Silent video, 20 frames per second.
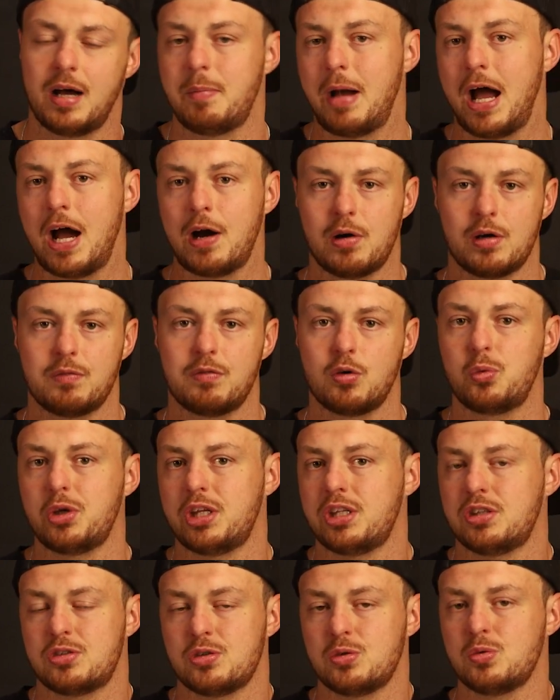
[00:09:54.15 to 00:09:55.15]
Um, however,
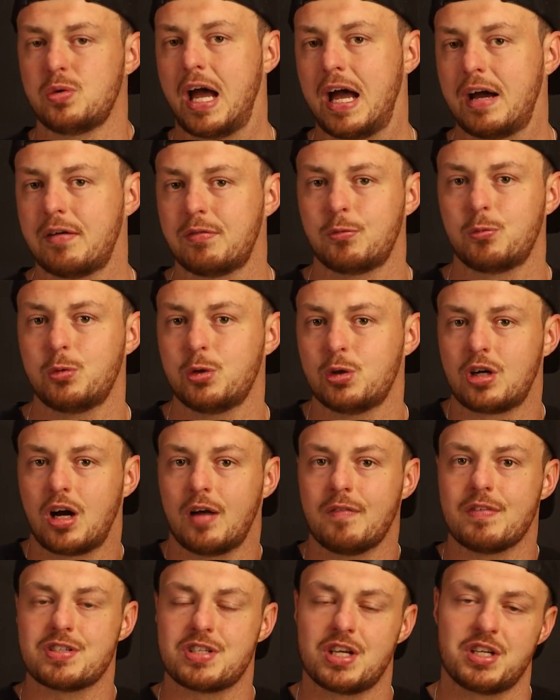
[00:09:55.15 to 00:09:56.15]
we do have real
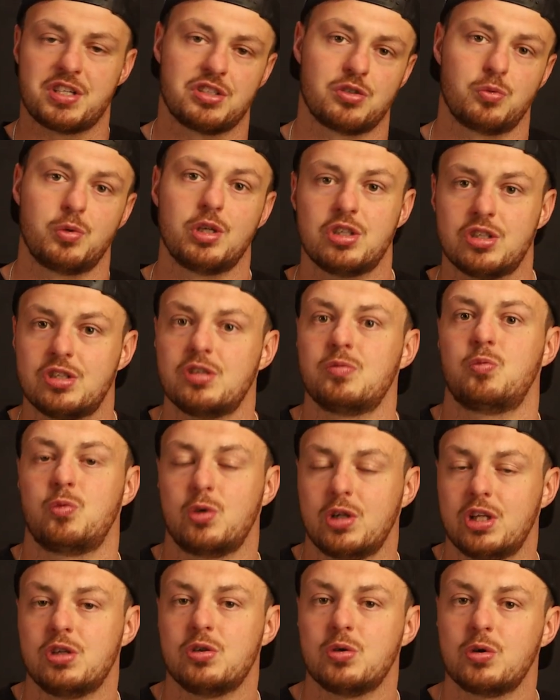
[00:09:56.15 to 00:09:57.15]
conversations and we did,
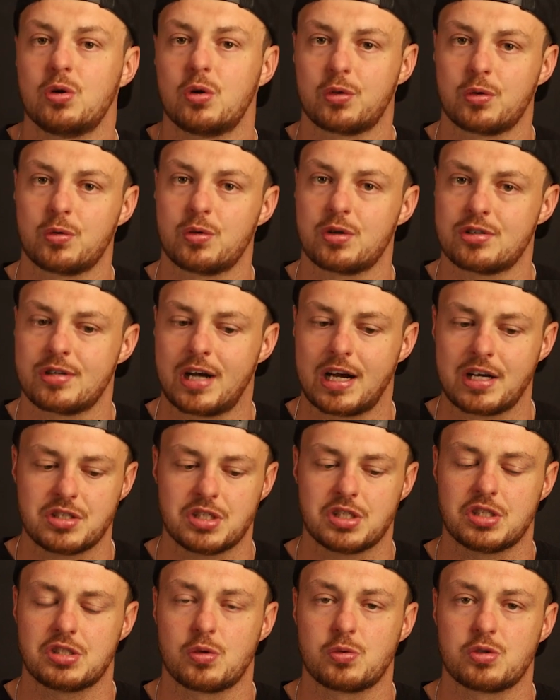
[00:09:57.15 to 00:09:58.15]
really do go through the
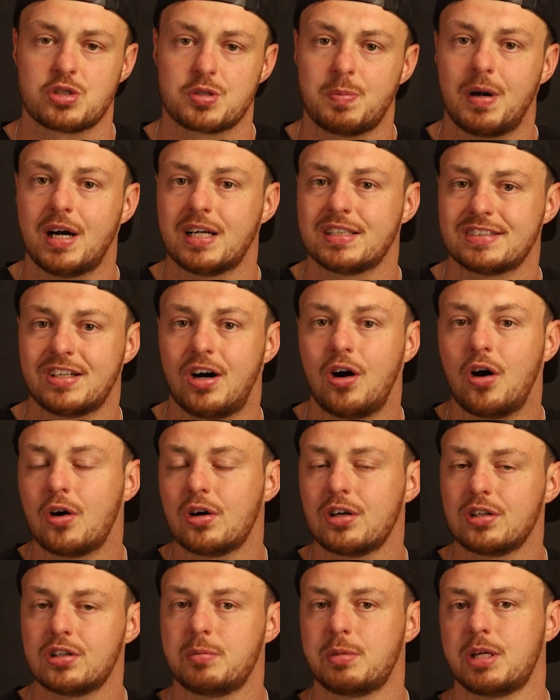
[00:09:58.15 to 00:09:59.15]
strategy, so spots
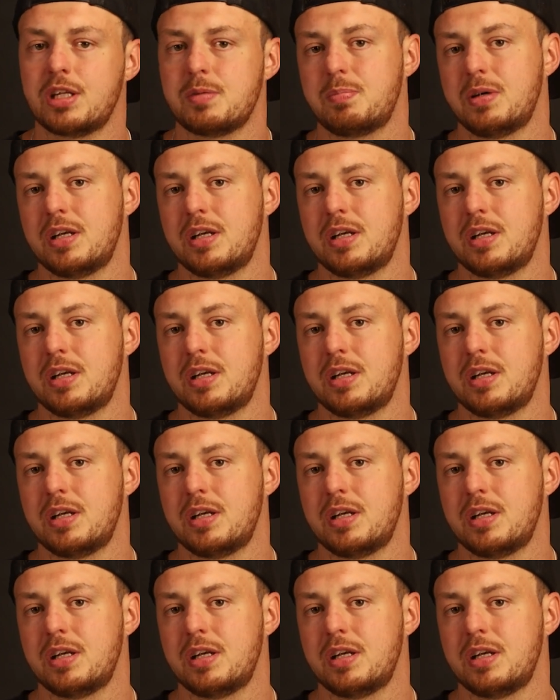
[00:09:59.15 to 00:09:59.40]
are limited.